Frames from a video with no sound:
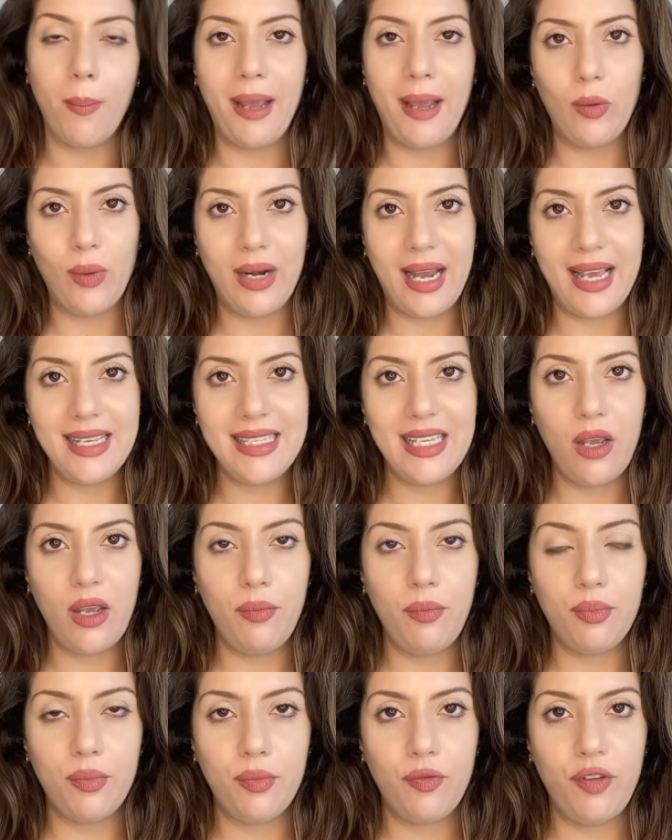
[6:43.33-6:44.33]
And when I
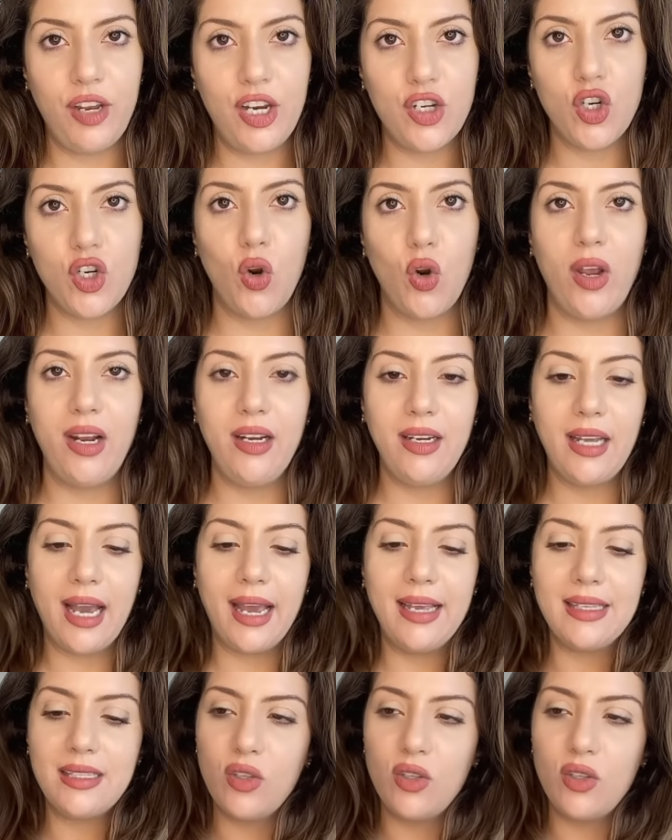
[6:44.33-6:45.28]
say facial oil, guys,